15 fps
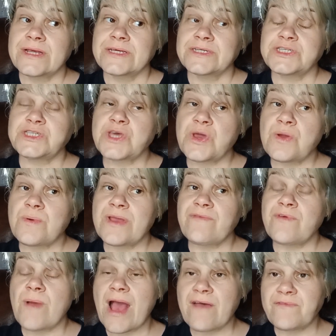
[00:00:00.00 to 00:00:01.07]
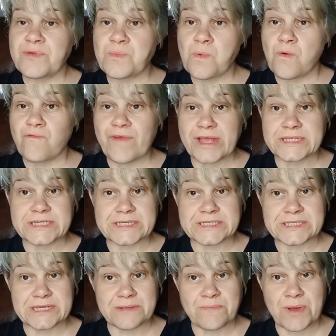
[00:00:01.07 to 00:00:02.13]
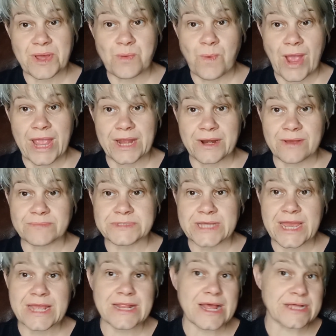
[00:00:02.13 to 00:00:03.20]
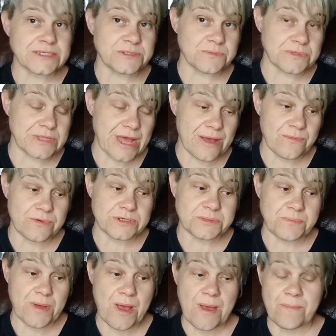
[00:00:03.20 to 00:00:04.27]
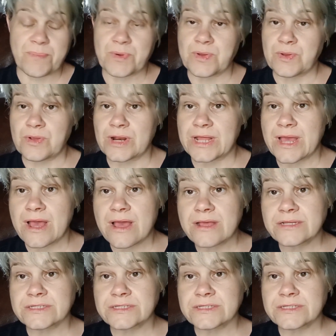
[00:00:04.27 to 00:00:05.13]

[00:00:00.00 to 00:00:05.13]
So if you haven't already seen my weighing update, that was up earlier.